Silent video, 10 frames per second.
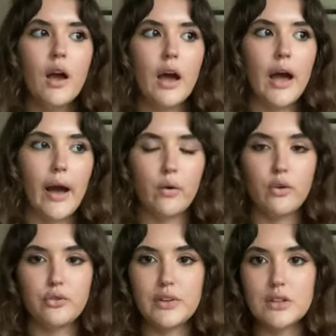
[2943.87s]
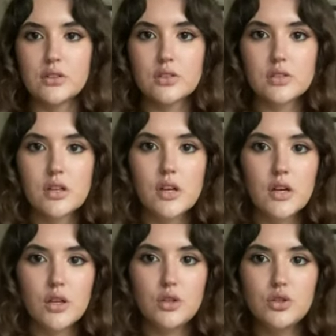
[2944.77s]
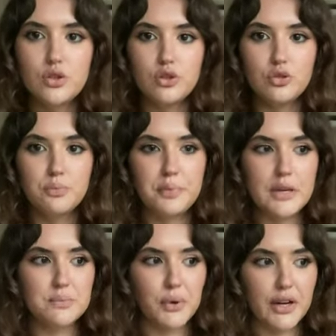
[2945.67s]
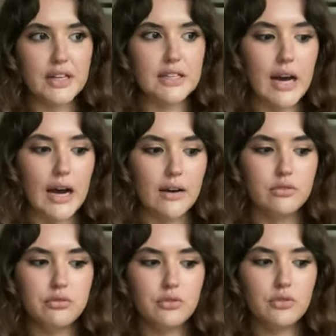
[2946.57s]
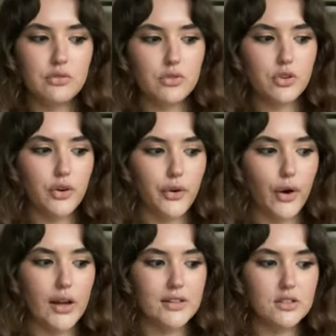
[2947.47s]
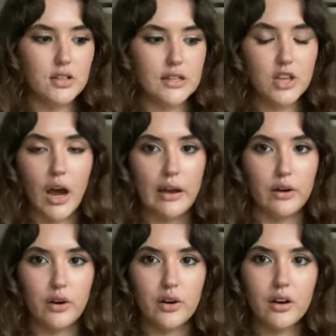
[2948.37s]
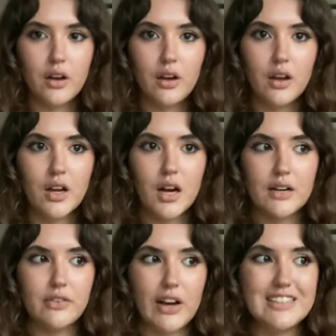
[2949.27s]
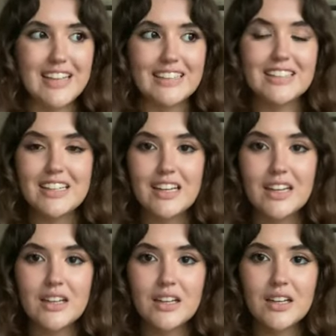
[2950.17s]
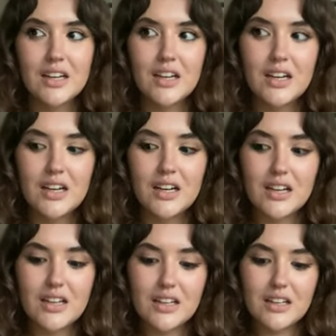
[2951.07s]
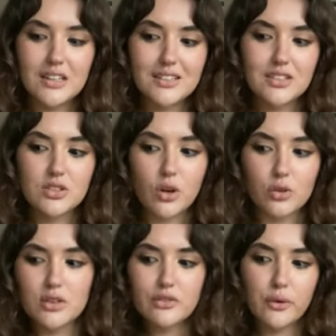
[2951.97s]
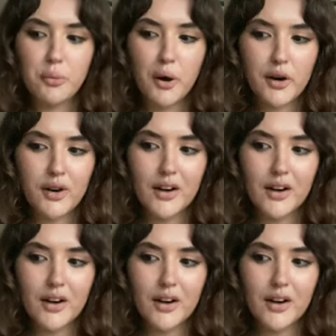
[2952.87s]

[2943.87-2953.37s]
how it feels to be Britney and have her entire kind of identity stolen from her